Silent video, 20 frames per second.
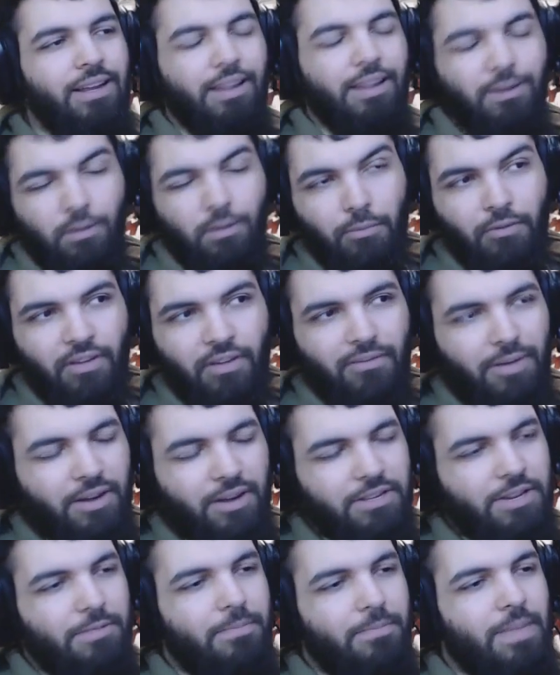normal vampires
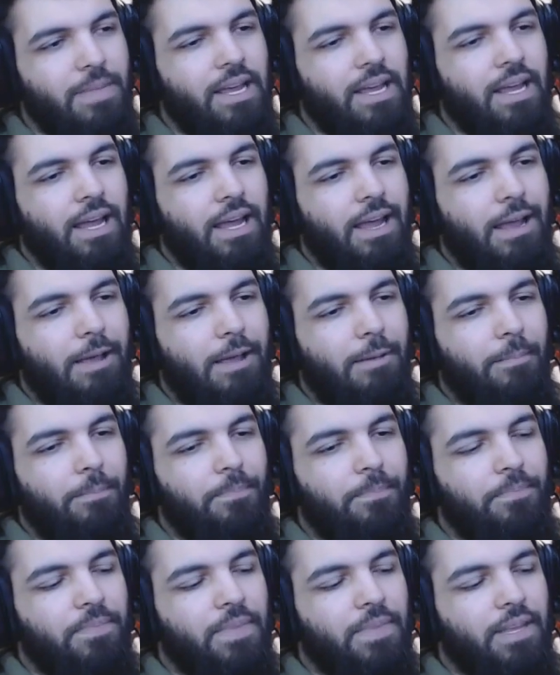do. But
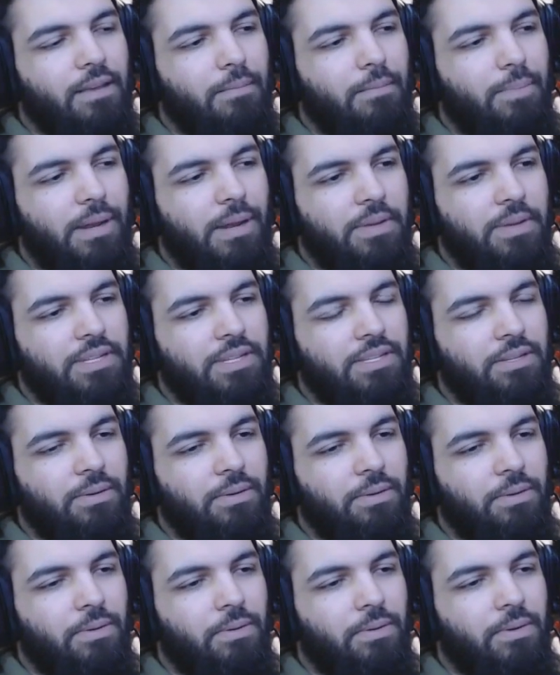anyway,
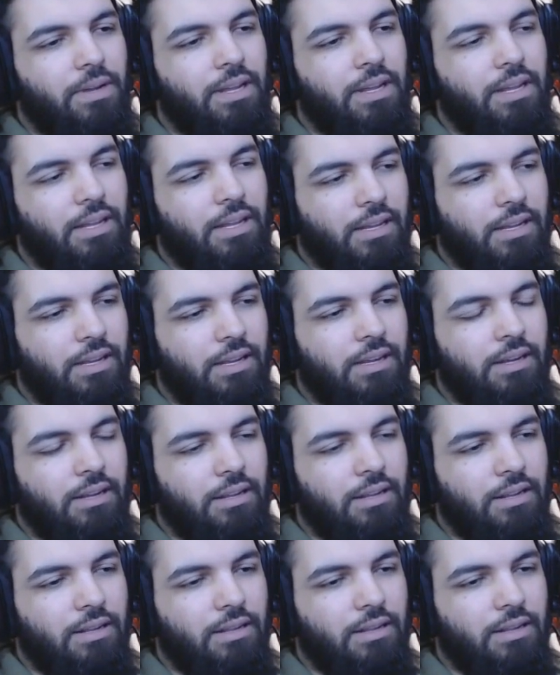so
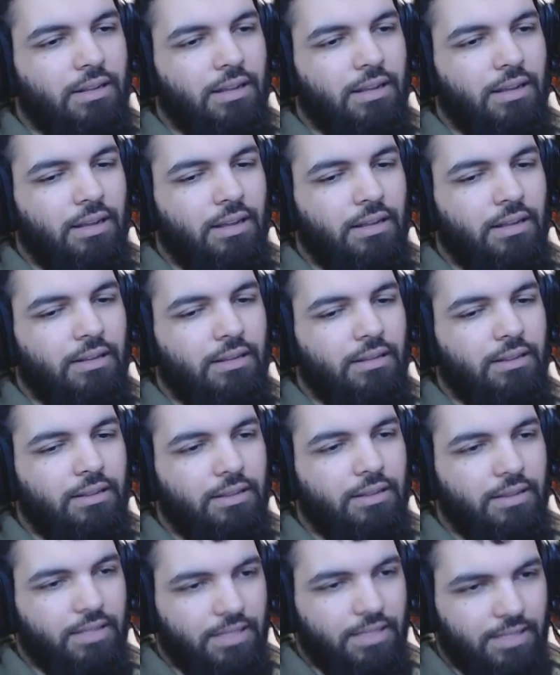uh,
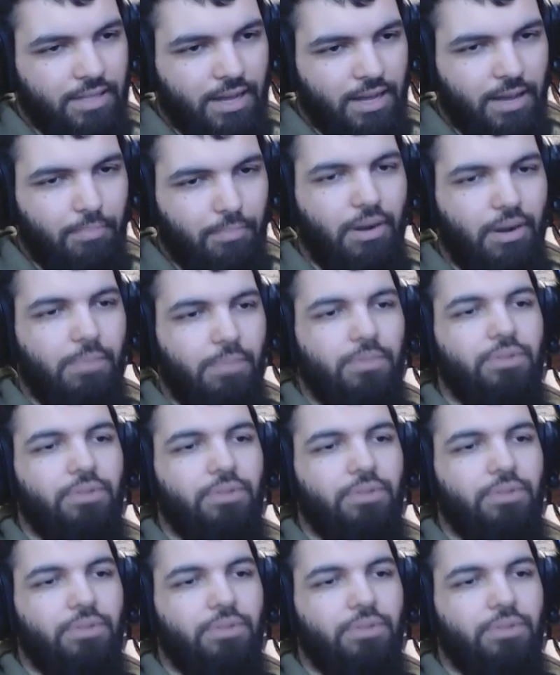this guy brought